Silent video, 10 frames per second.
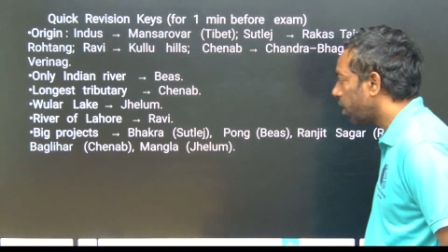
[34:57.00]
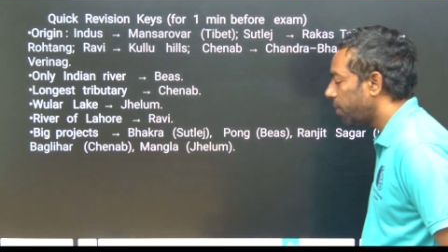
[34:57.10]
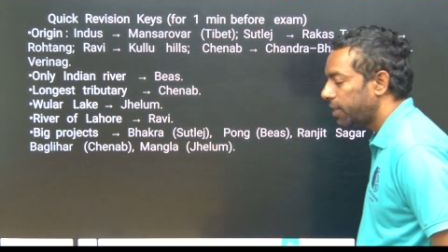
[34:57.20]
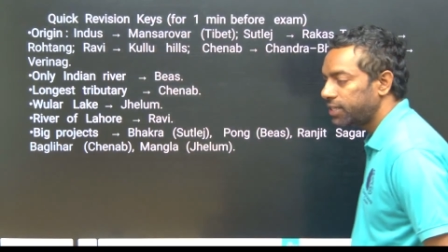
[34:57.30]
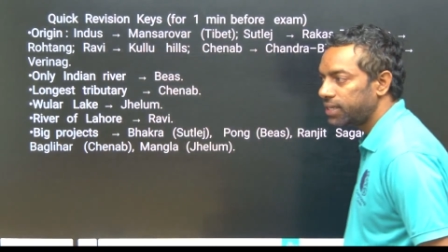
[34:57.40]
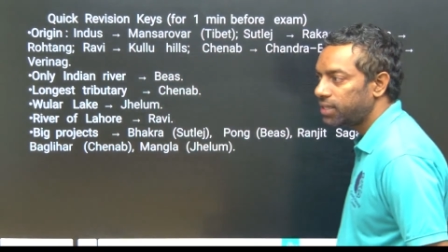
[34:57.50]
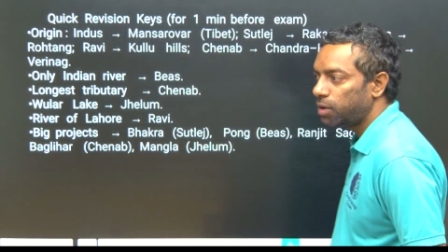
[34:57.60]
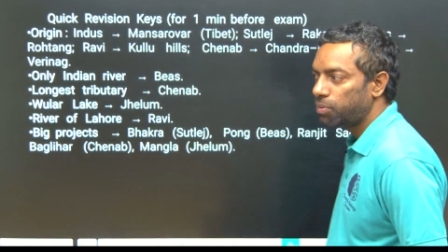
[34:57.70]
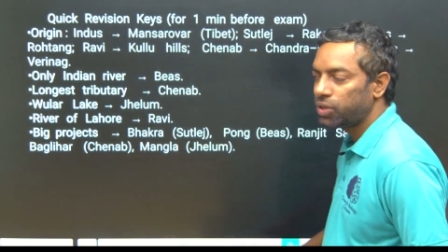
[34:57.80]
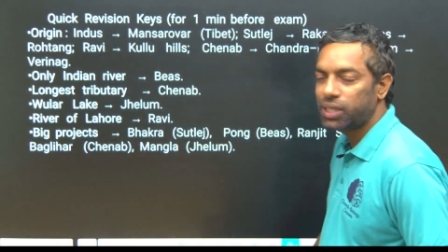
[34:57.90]
This is the
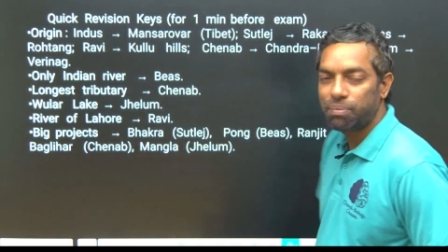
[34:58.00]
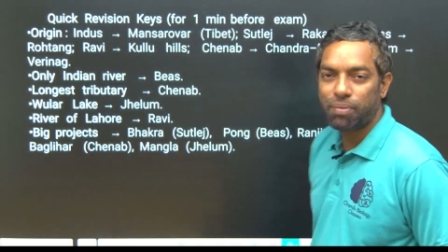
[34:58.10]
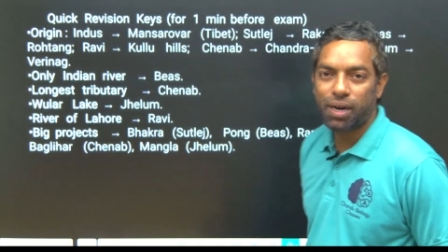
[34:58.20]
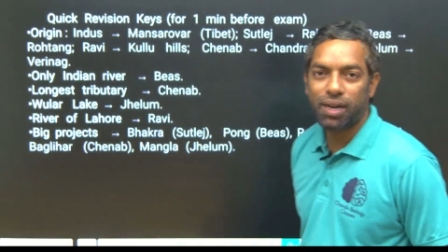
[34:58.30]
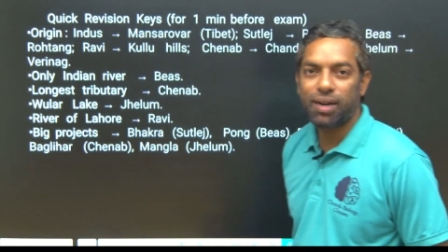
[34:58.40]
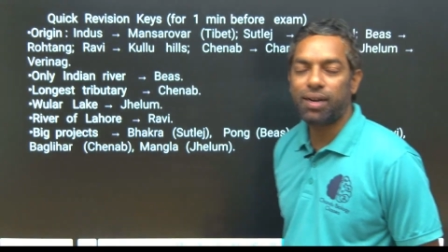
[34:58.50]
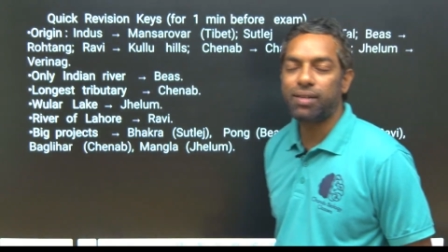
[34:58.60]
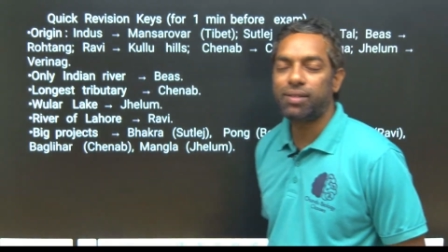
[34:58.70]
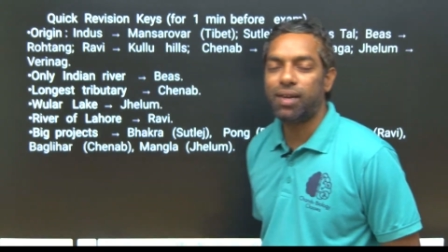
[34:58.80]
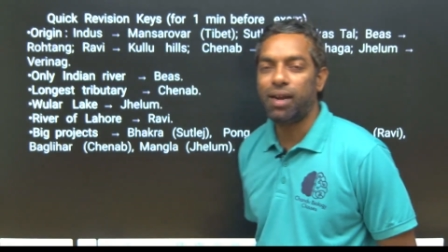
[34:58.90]
most important
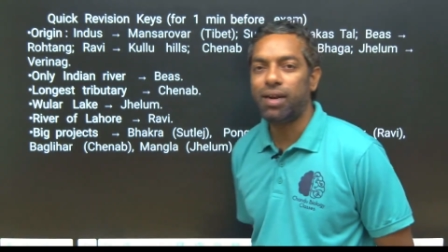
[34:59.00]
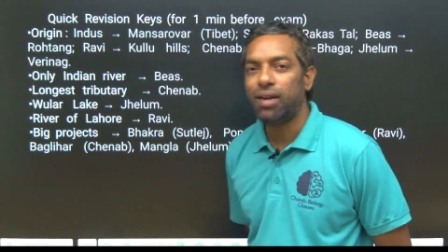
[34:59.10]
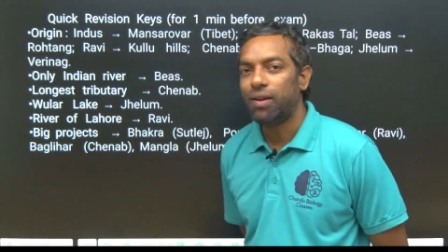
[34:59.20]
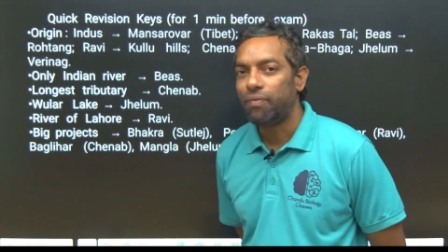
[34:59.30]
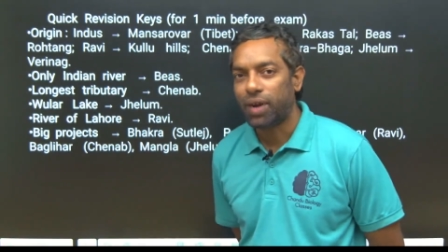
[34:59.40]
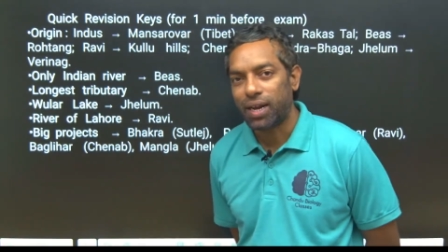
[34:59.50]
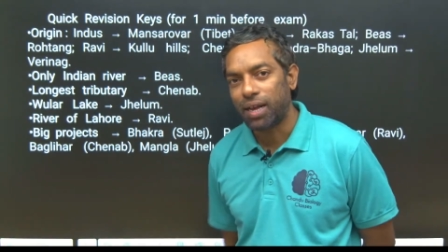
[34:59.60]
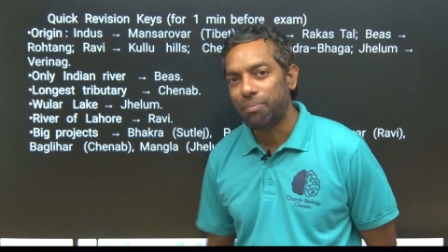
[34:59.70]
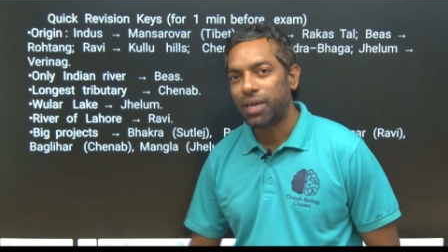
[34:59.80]
slide for coming